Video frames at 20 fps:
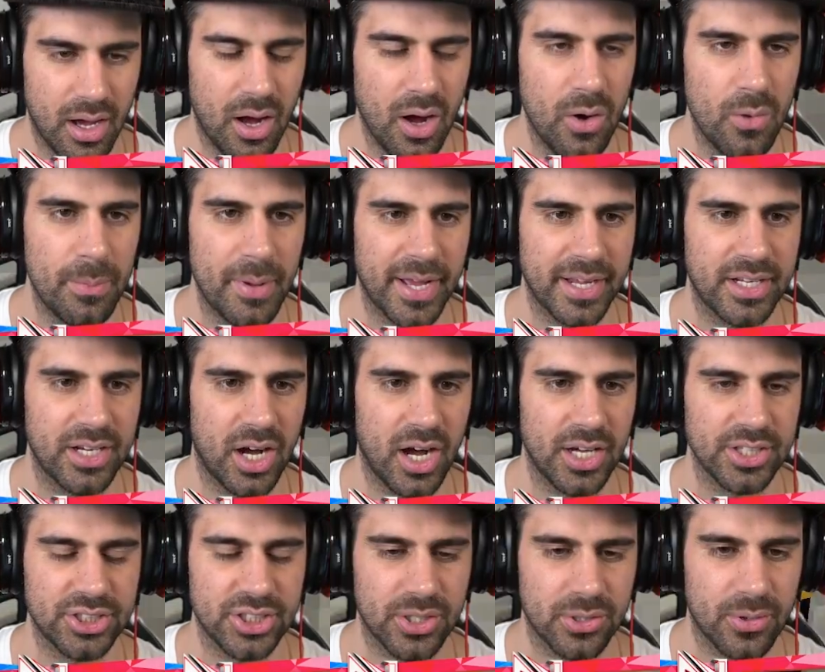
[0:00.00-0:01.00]
Oh my
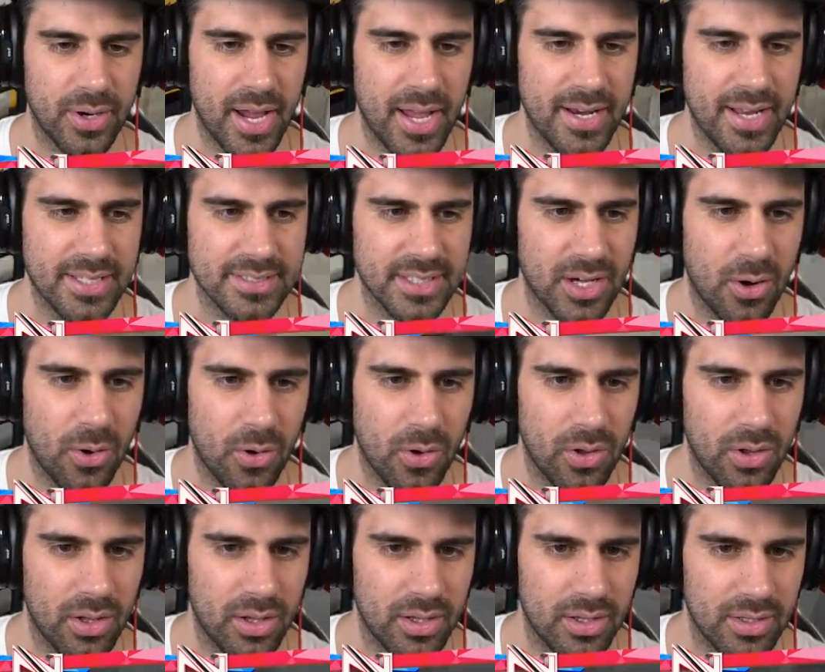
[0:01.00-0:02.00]
gosh, Karan has a
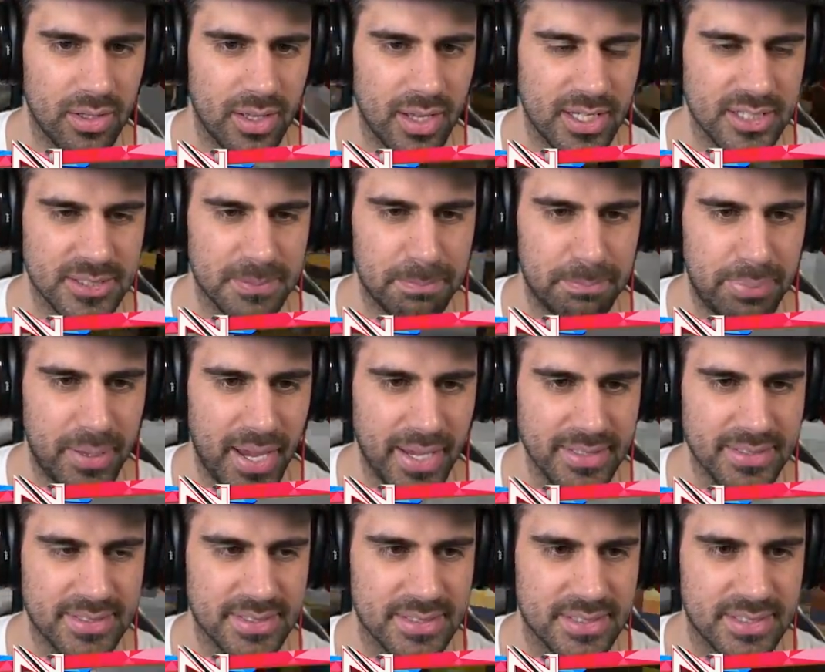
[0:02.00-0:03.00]
whole as
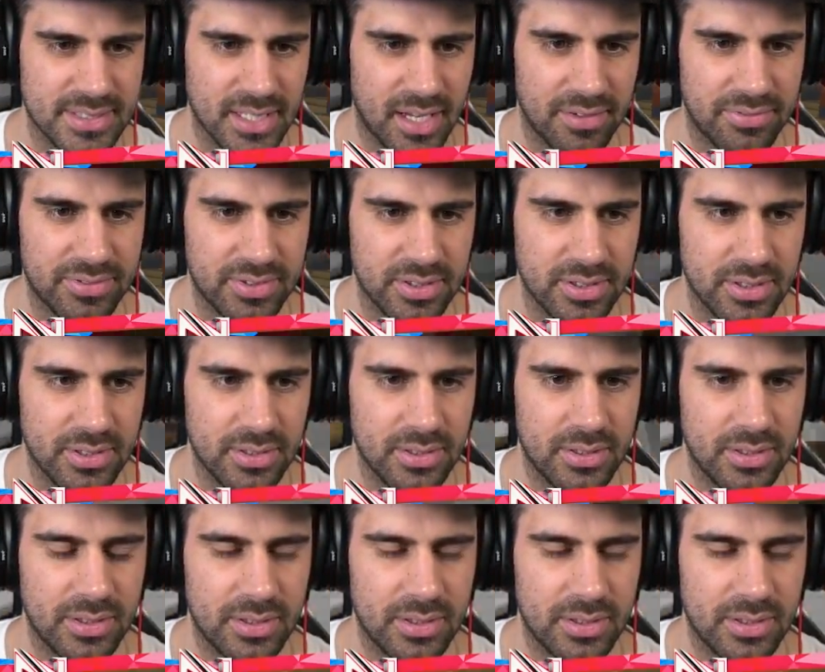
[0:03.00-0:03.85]
pets and stuff, dude.